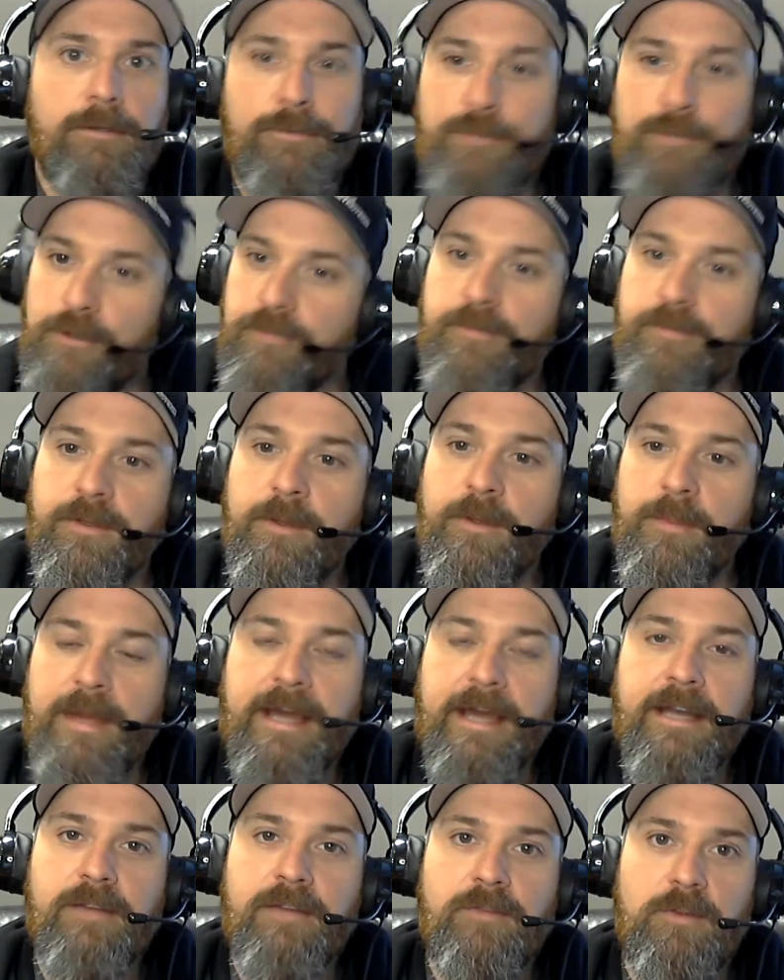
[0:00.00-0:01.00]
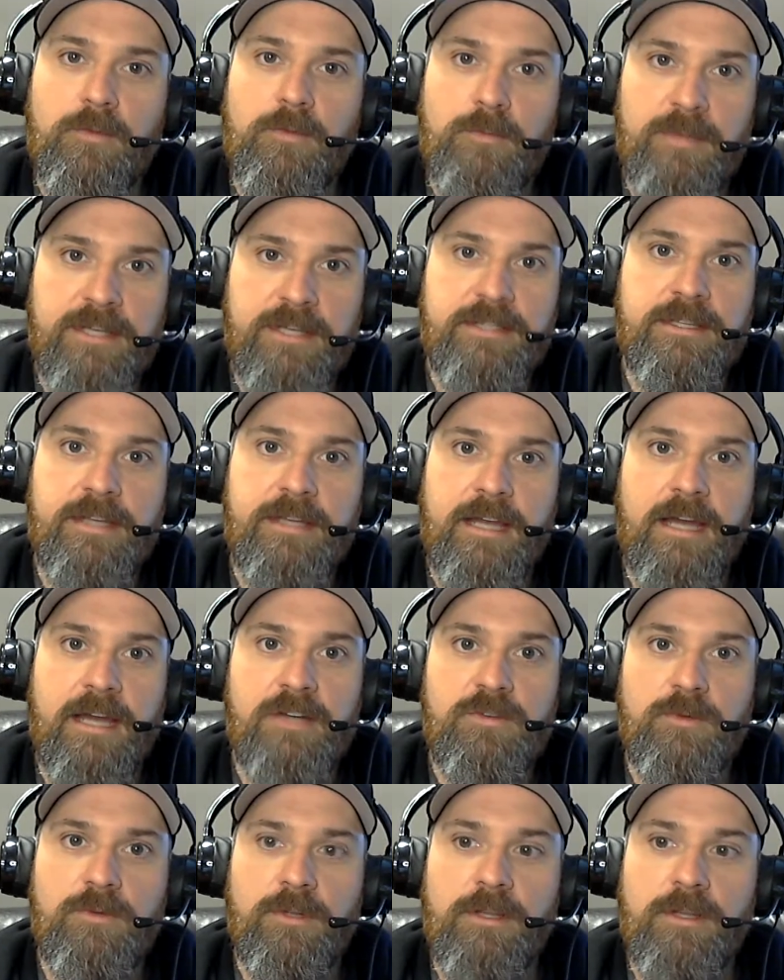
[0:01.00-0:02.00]
Don't feel bad if you missed the
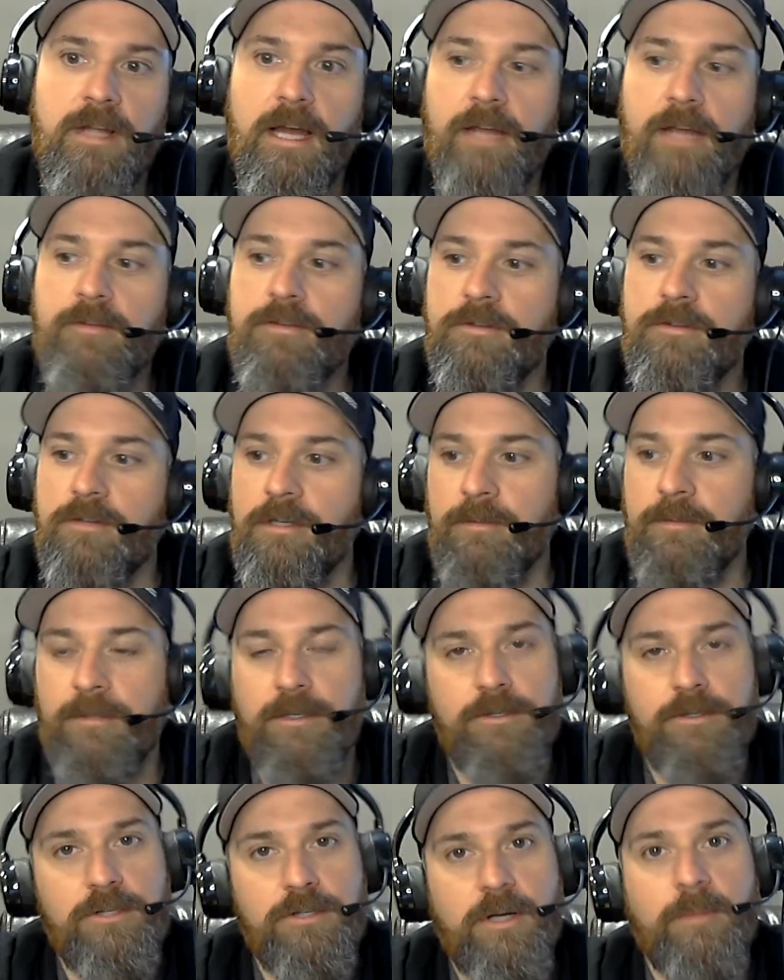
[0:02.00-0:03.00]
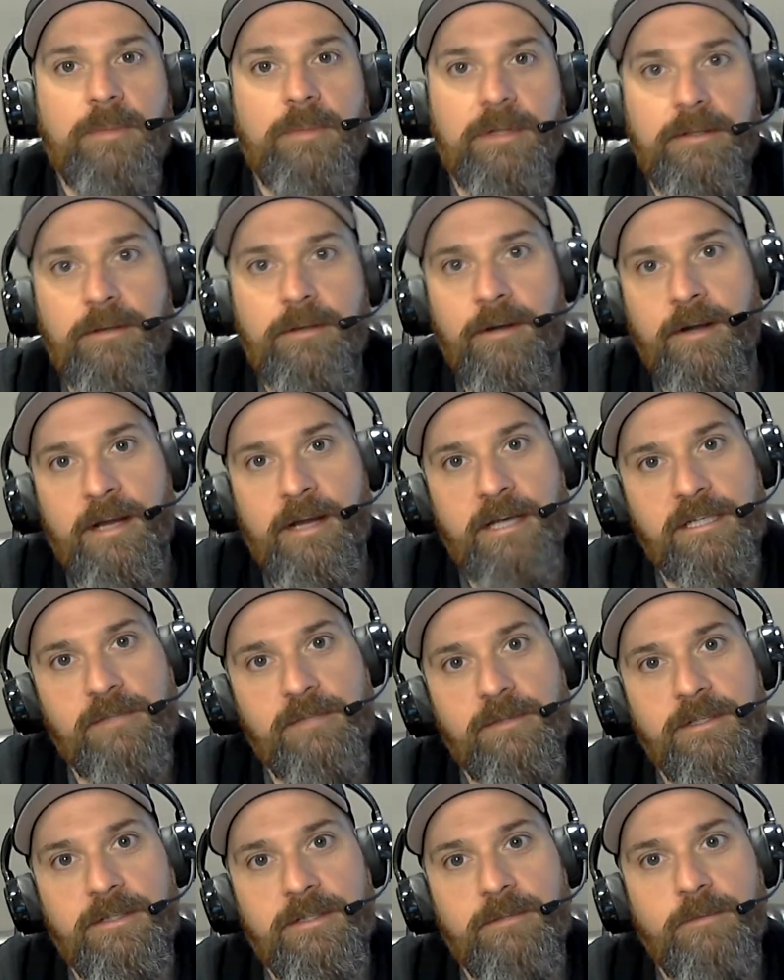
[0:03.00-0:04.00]
actual live stream to jump in there and ask
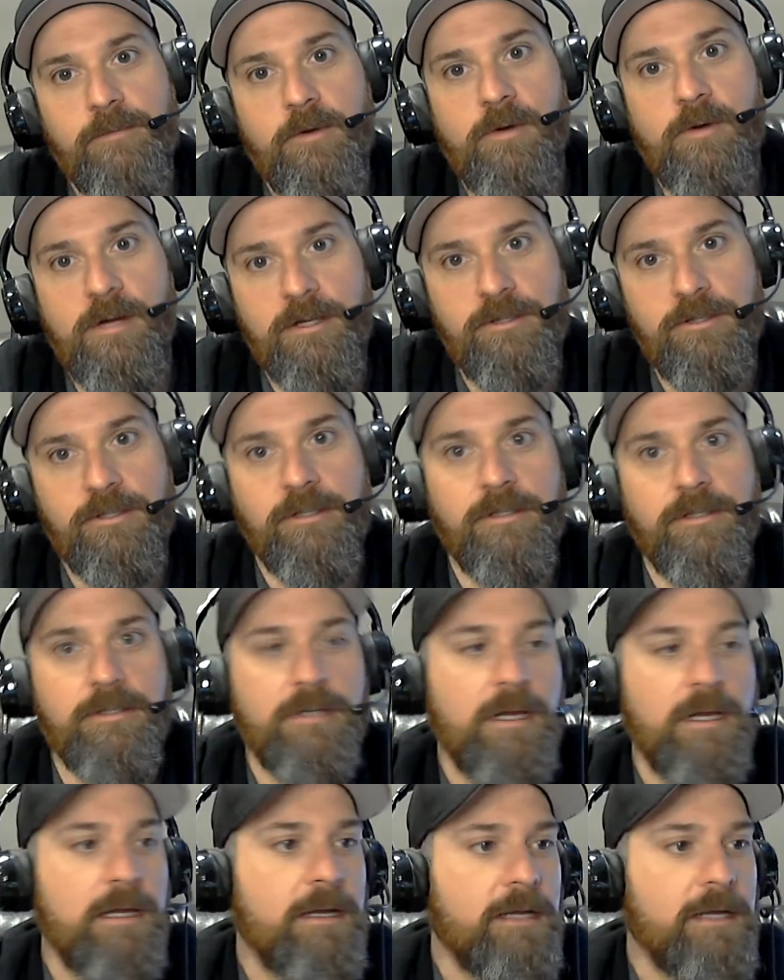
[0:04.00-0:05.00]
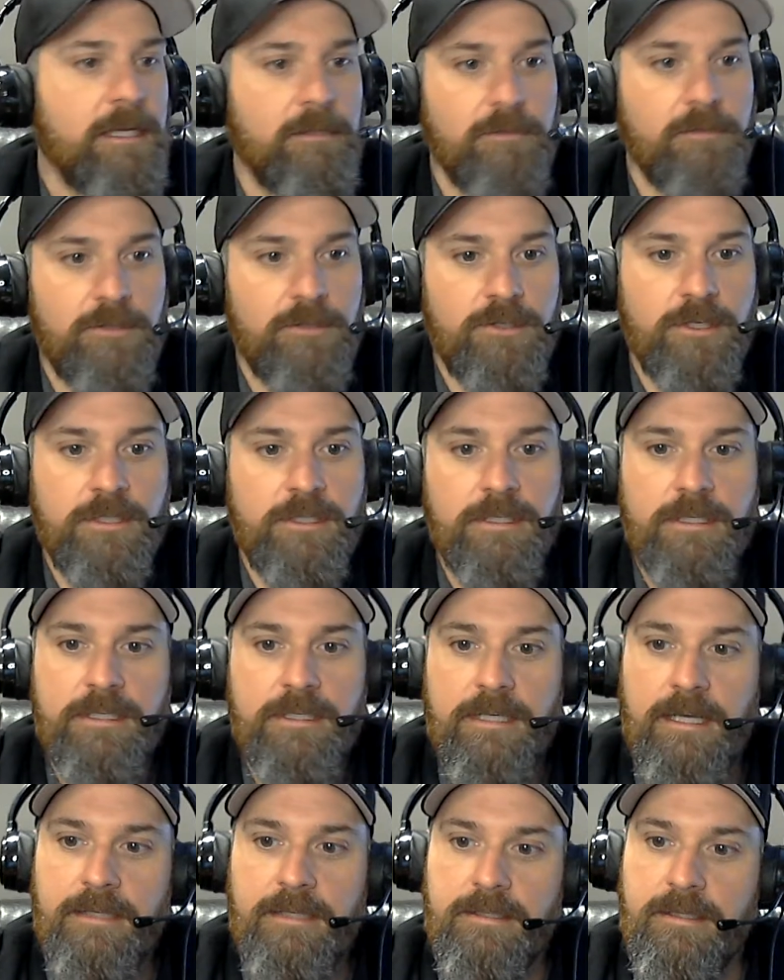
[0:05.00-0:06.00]
me some questions. It was just a
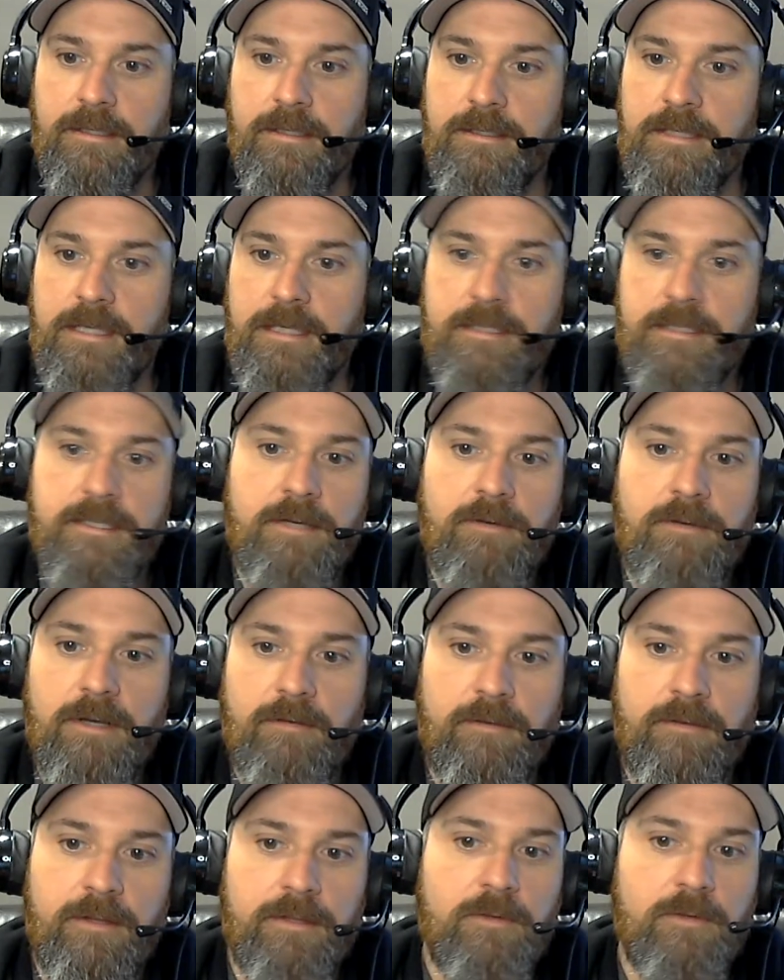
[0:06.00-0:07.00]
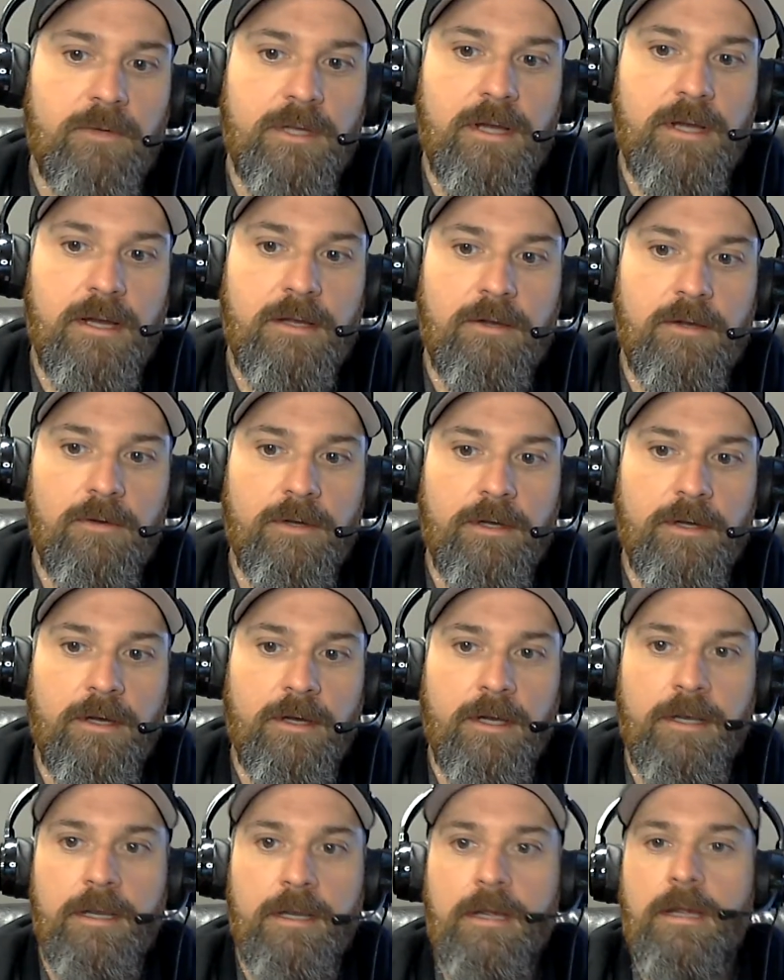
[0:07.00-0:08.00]
test to test out everything that we got going
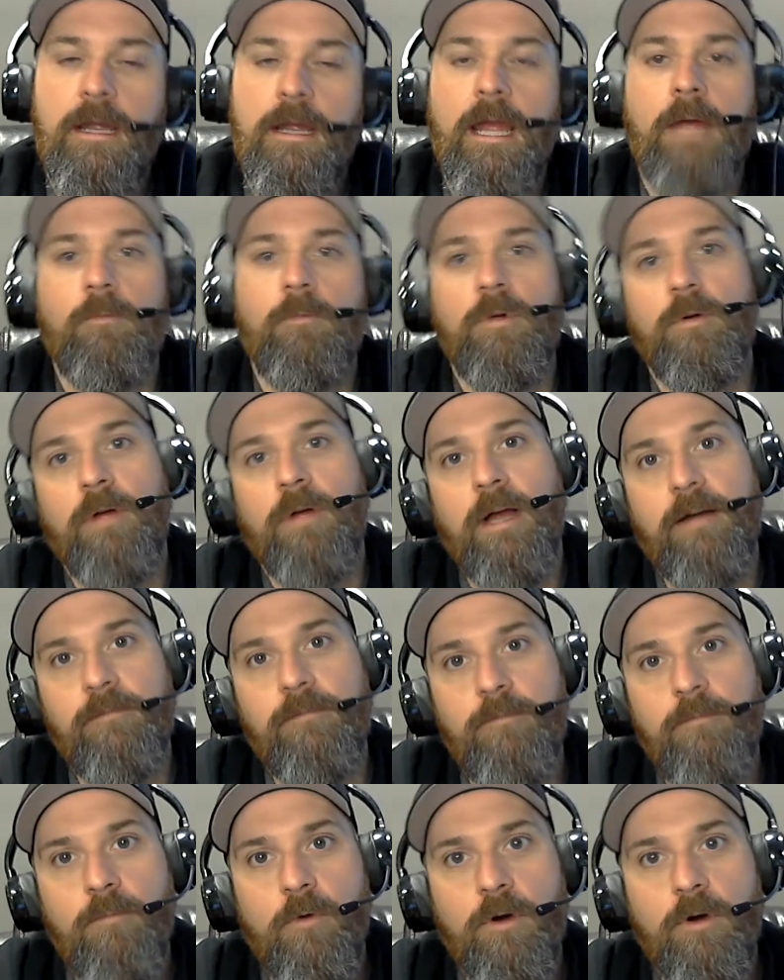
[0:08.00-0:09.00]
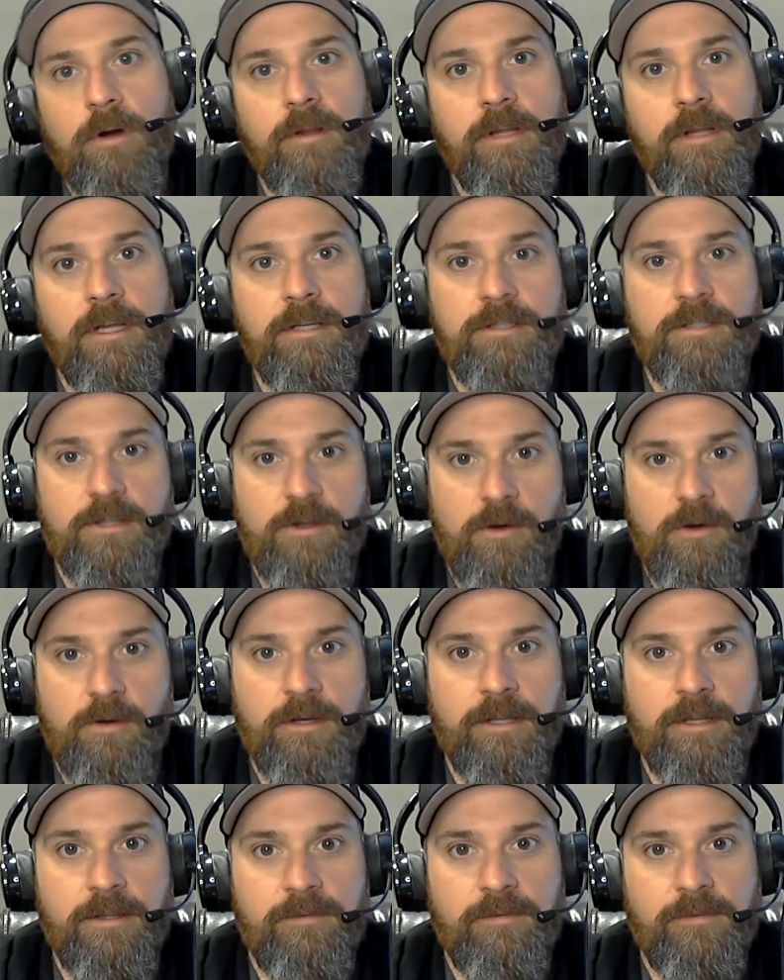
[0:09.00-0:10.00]
on, and we will have more of these
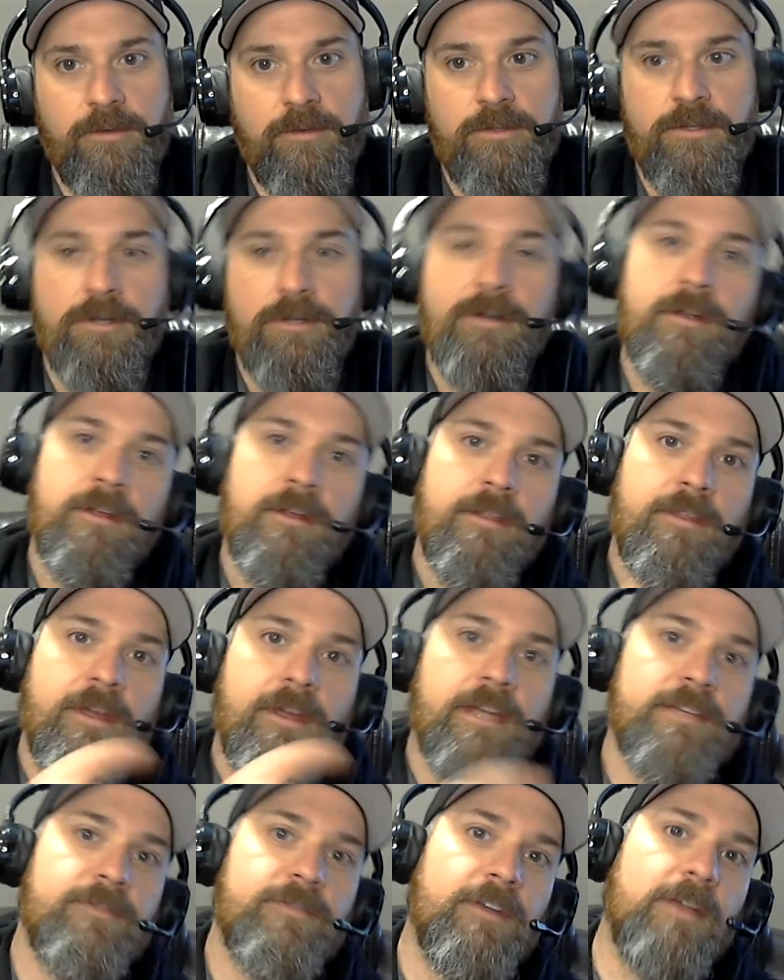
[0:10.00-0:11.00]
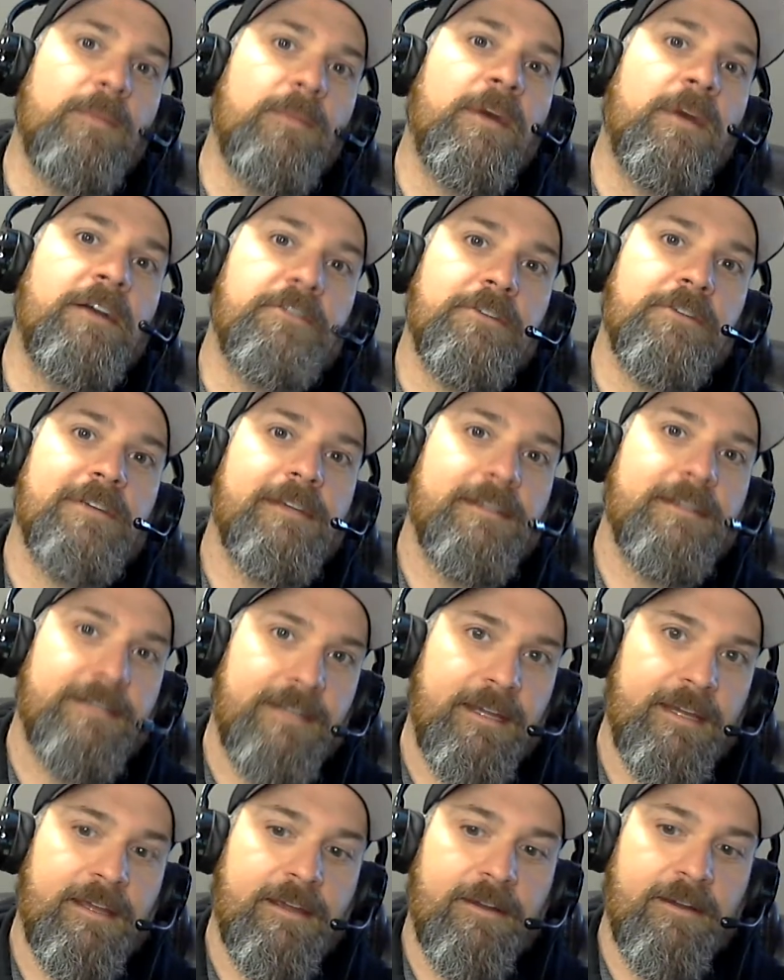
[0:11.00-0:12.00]
going in the future. Thanks very much and
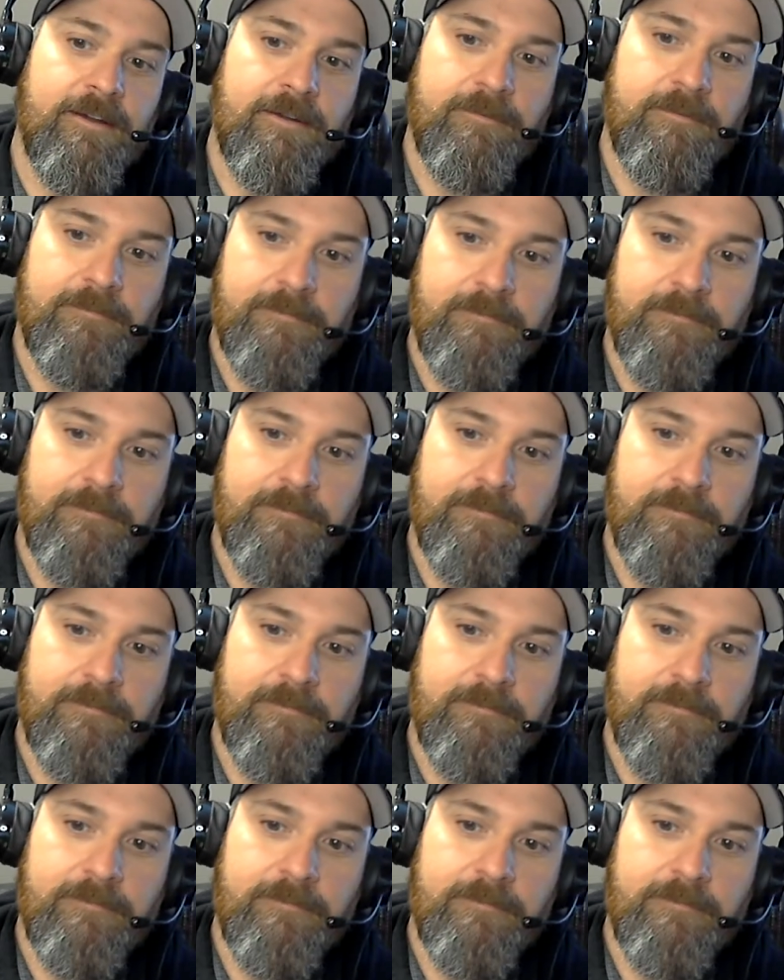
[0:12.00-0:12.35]
take care.